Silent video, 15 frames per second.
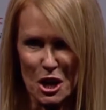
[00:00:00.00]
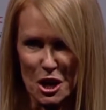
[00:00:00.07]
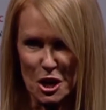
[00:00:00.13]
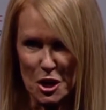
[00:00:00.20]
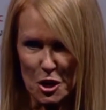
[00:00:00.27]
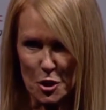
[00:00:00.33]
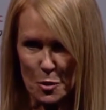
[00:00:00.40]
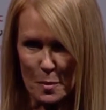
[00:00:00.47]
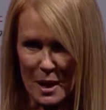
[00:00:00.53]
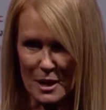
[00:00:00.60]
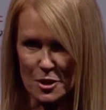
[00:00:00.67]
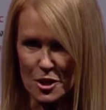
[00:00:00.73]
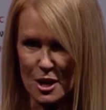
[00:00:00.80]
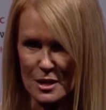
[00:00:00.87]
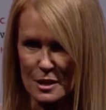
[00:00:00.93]
You may
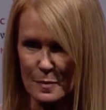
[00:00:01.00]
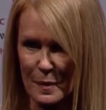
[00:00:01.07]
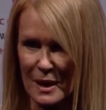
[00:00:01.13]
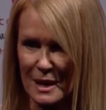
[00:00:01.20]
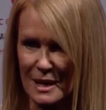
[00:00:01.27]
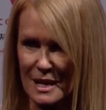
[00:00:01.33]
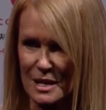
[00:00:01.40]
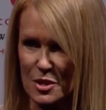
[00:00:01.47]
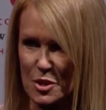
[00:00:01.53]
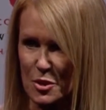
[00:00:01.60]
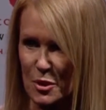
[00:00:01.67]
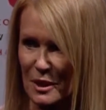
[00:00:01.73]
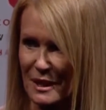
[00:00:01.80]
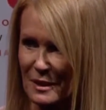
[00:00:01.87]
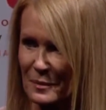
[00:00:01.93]
just make
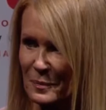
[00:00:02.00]
history.